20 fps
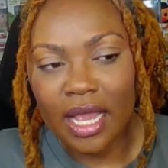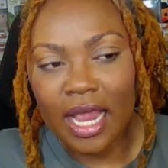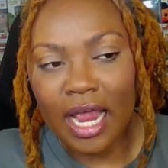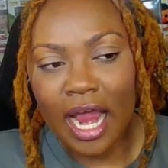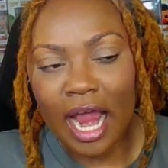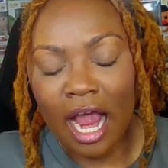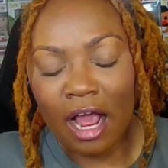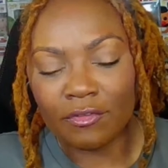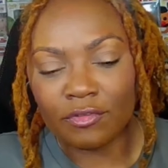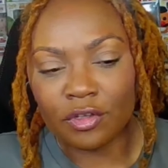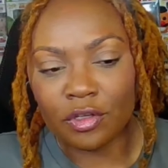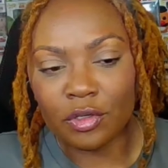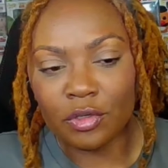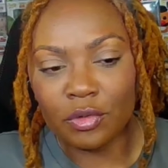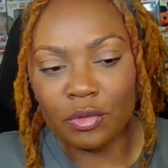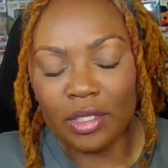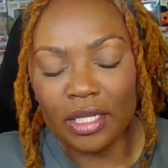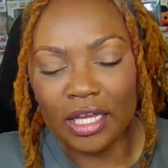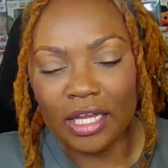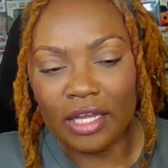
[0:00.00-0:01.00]
After you
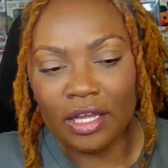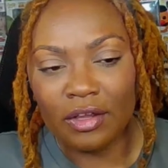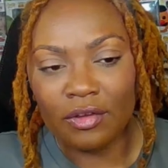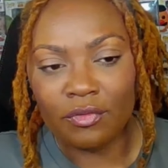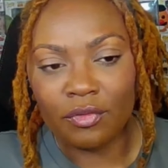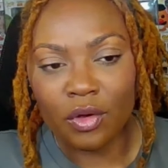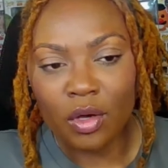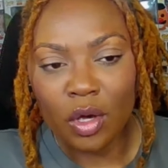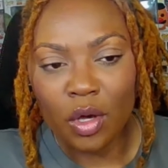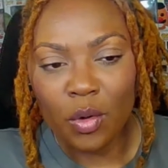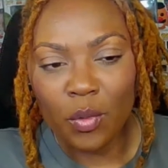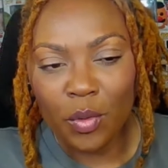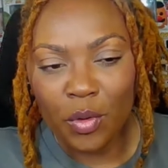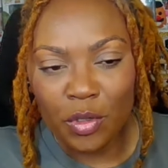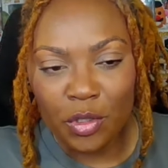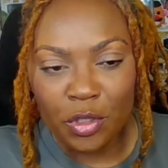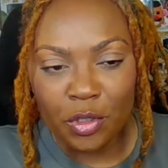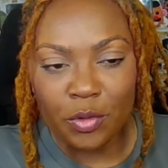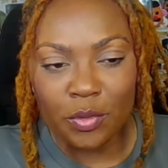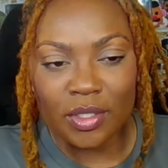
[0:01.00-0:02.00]
leave, will
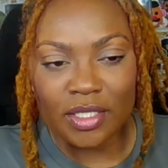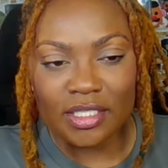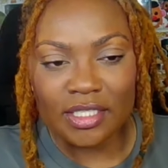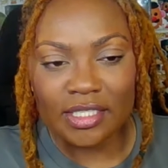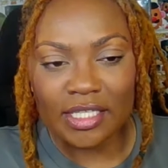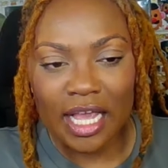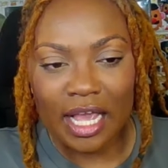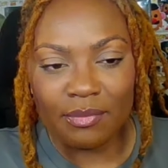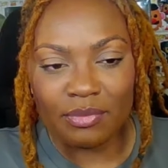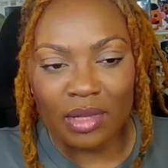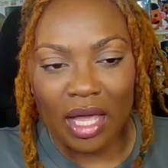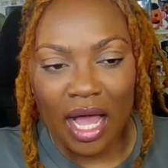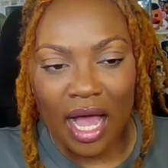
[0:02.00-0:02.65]
you escape the